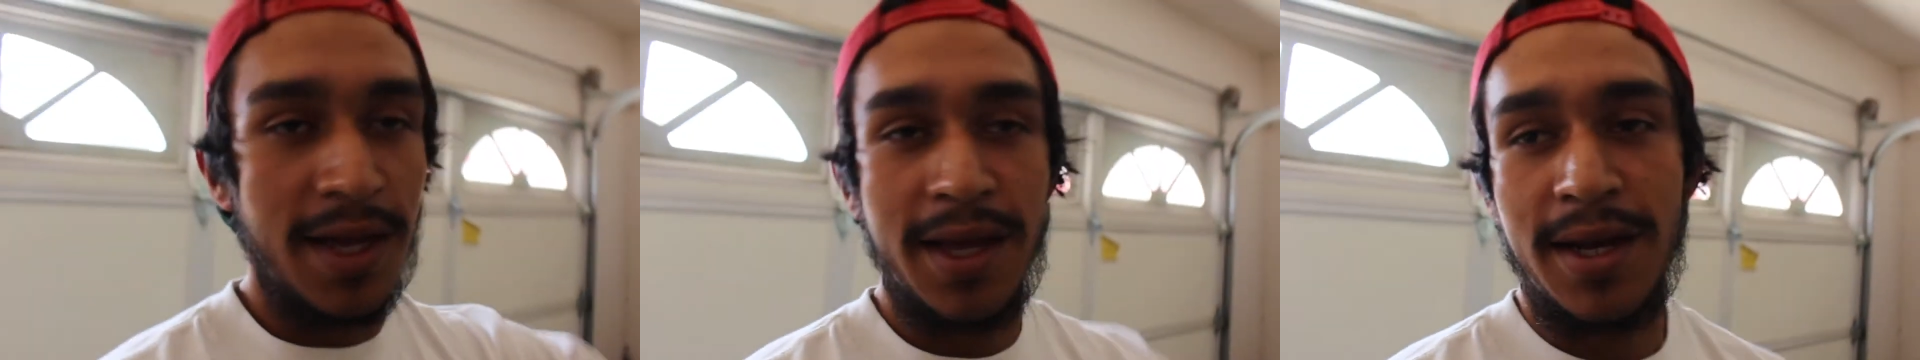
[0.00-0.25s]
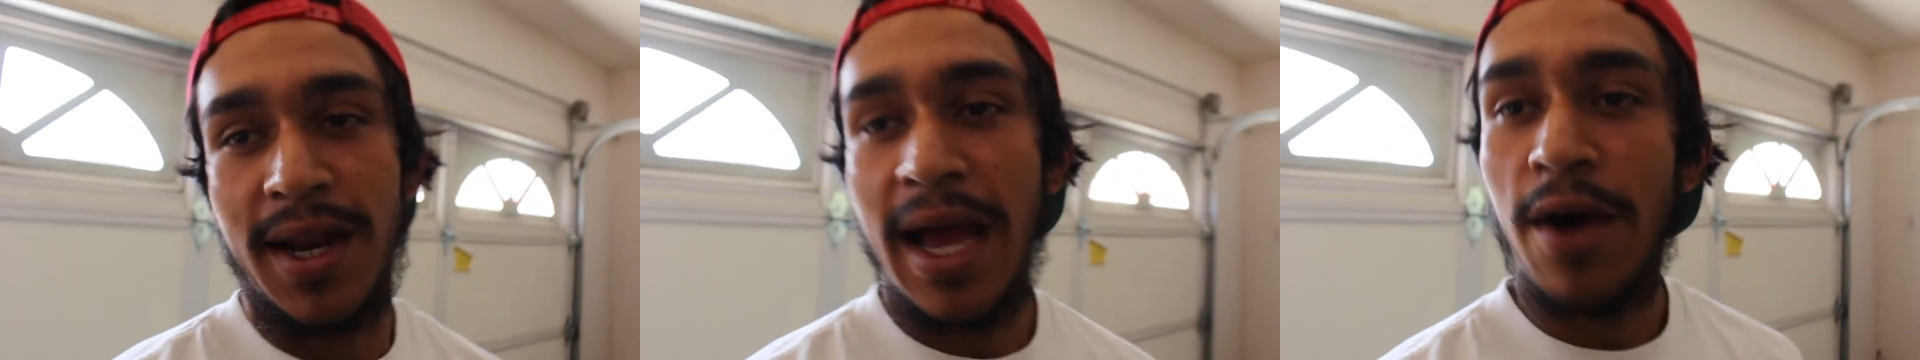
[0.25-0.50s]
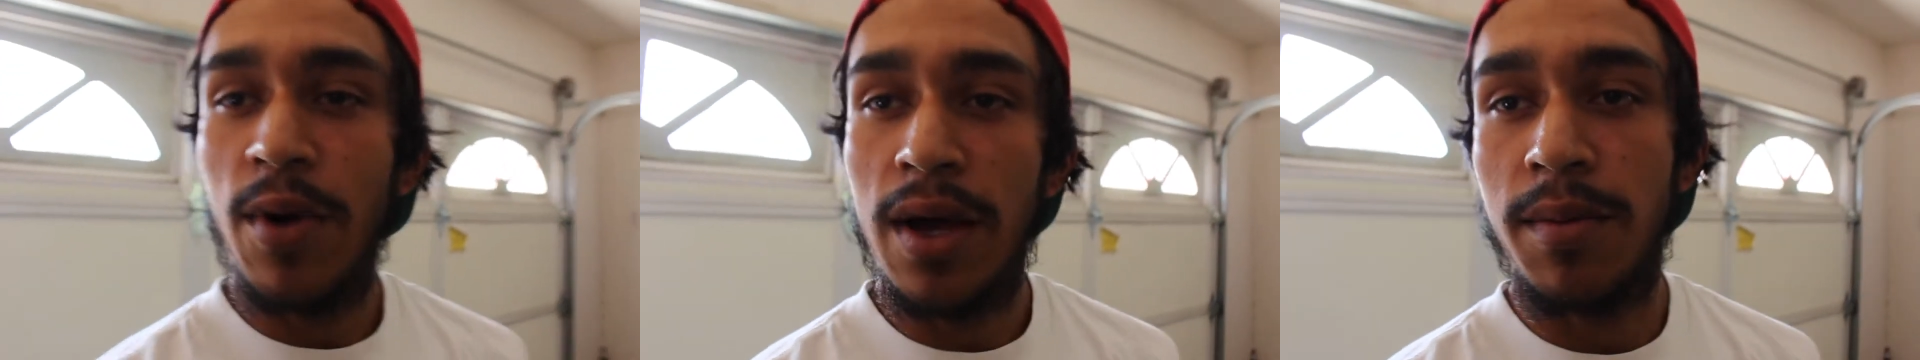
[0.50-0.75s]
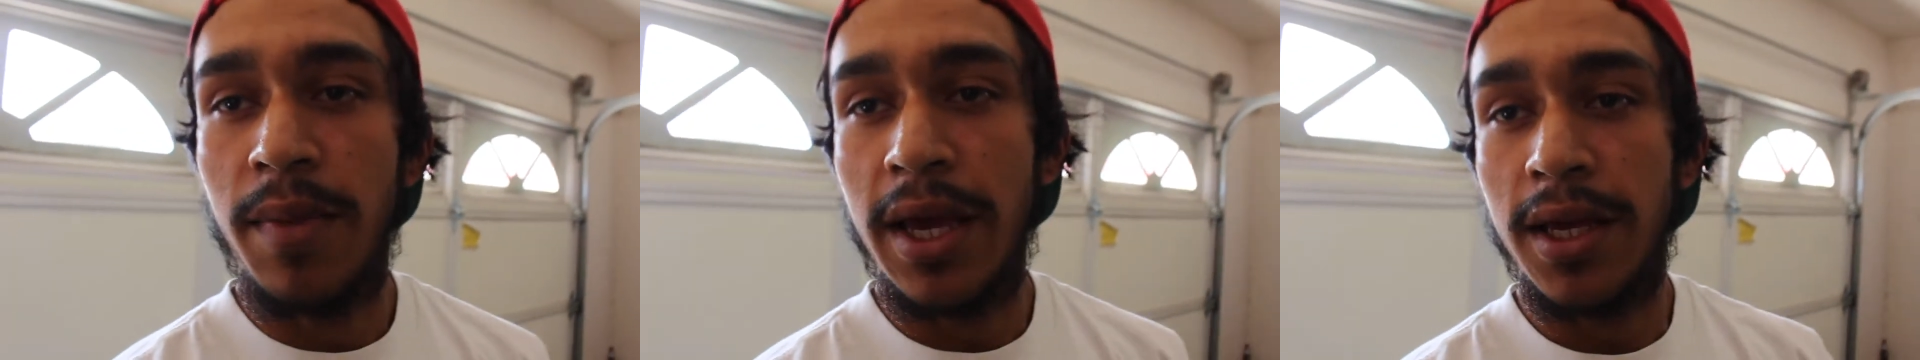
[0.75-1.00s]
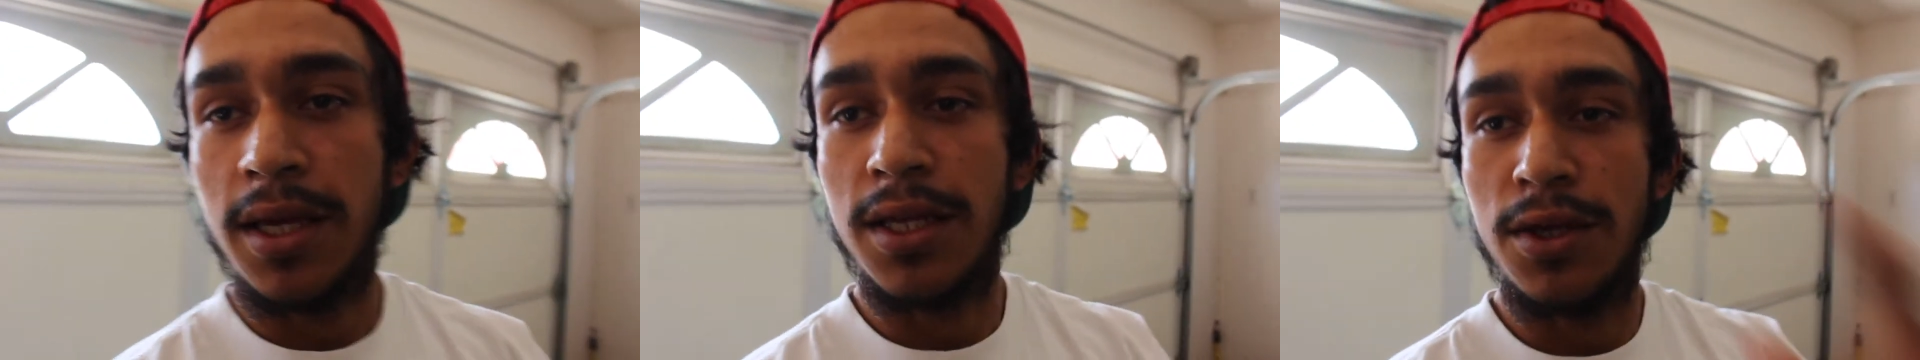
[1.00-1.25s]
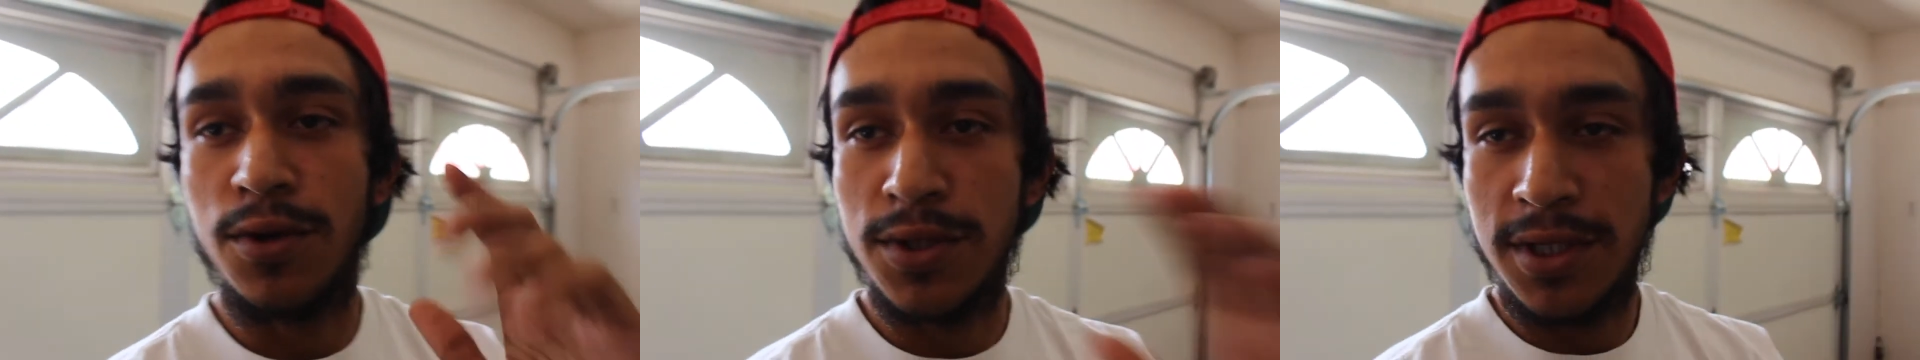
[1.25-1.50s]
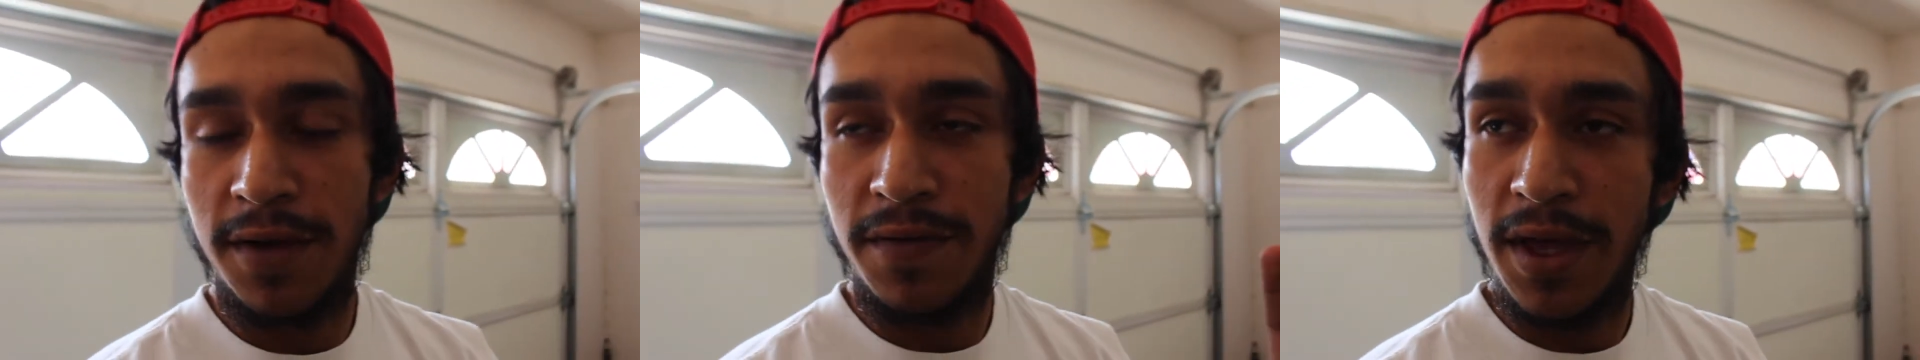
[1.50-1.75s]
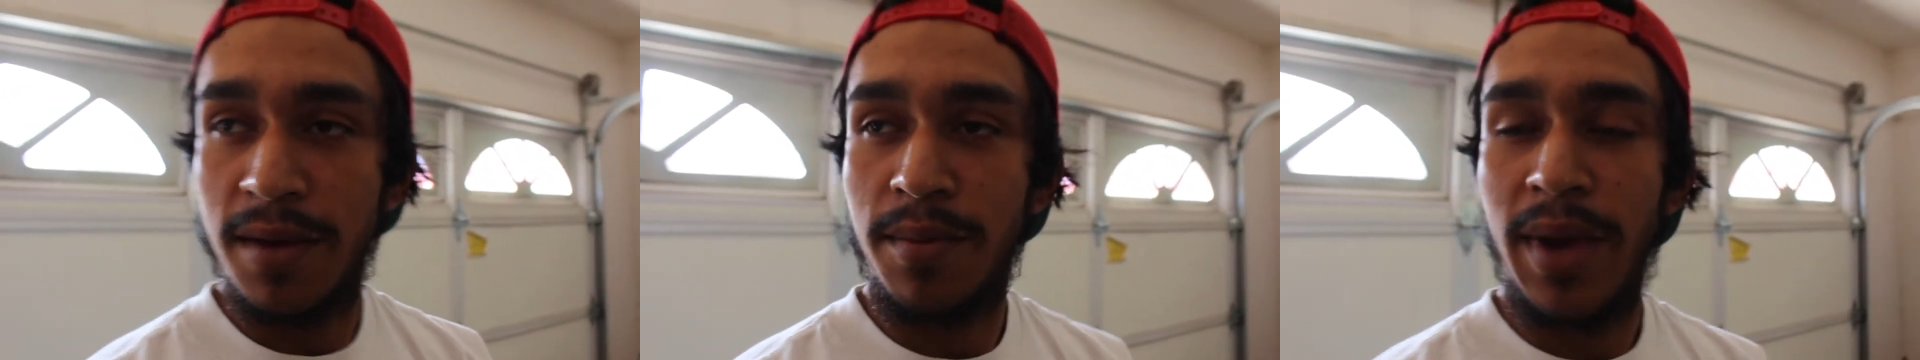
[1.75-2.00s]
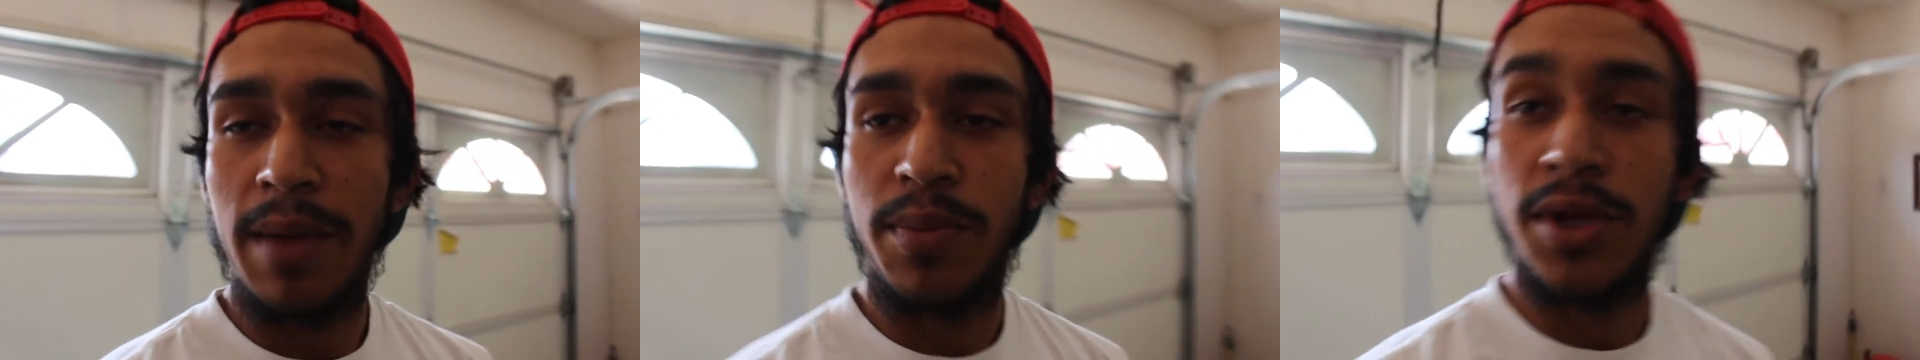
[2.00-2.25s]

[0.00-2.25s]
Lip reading: and now I'm making use of them by